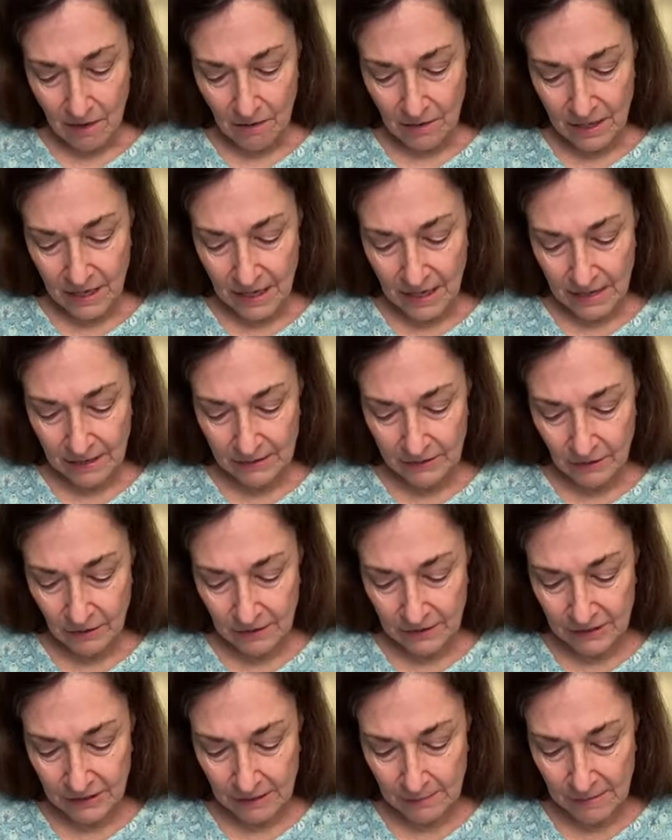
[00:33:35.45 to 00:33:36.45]
Okay, so
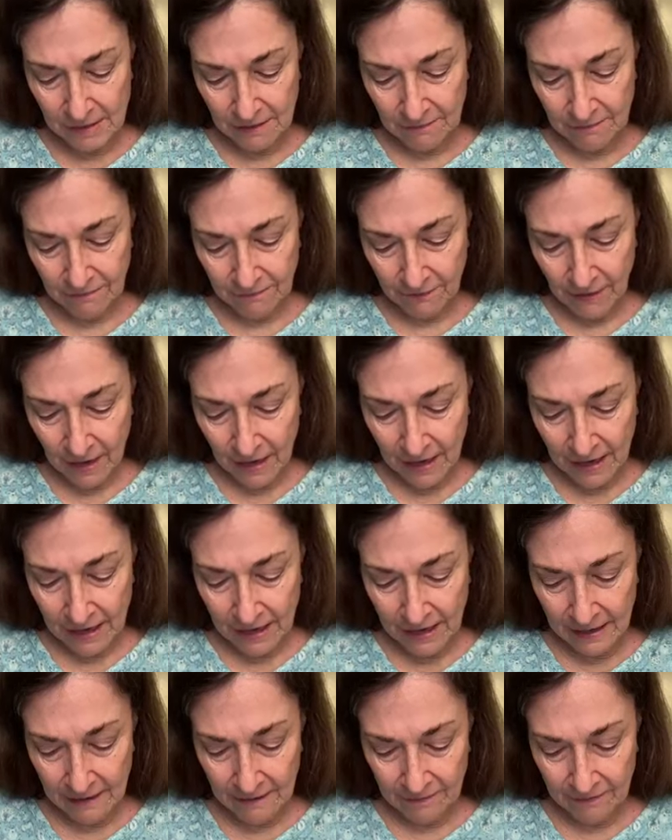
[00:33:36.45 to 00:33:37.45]
it's going to be
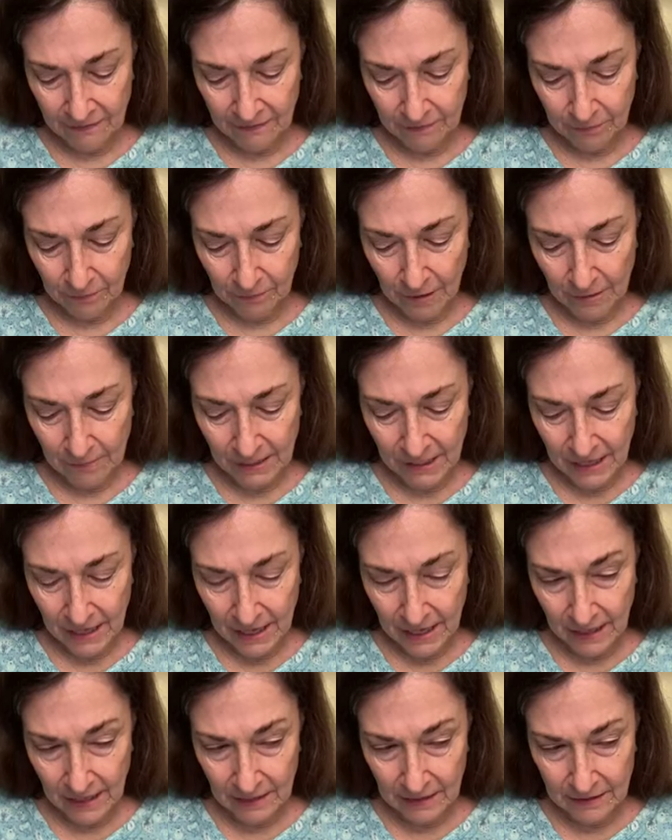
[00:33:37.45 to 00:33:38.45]
five, probably
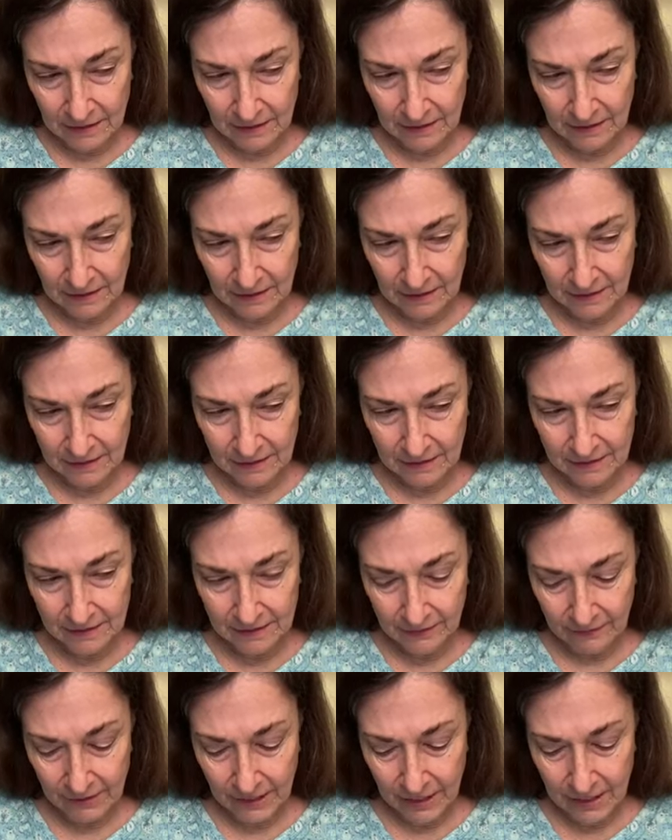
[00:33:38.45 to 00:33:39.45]
eight, six,
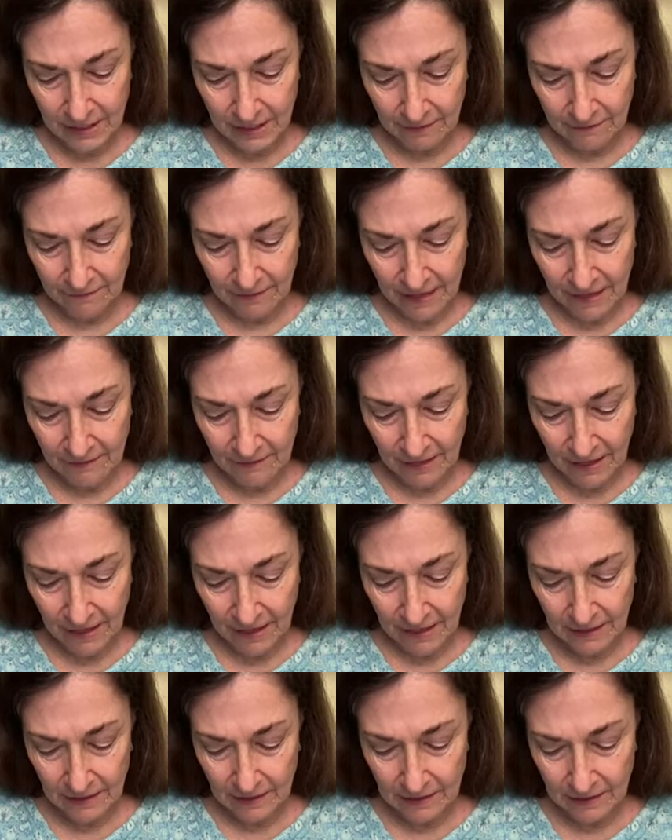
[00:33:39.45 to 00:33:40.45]
seven, eight. Yeah, five,
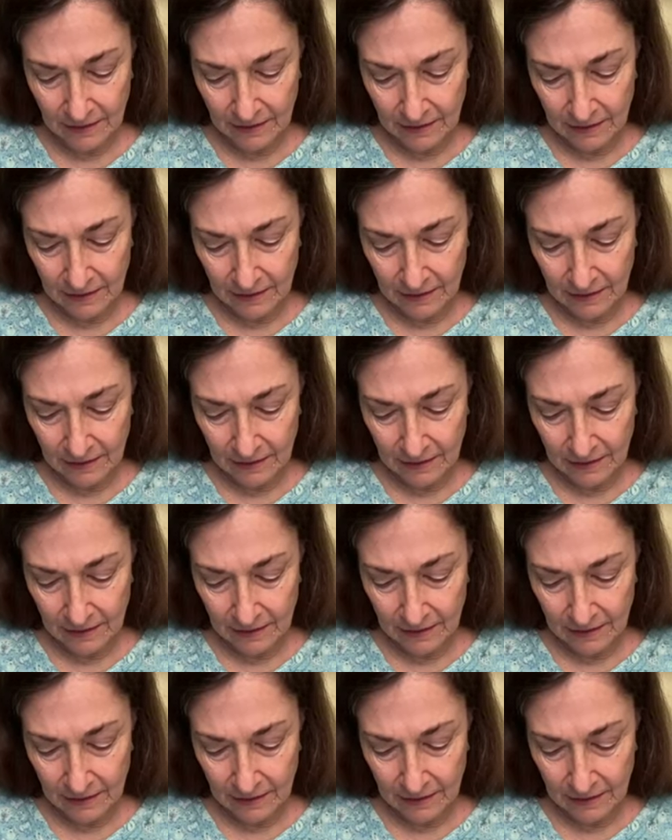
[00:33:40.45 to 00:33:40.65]
eight,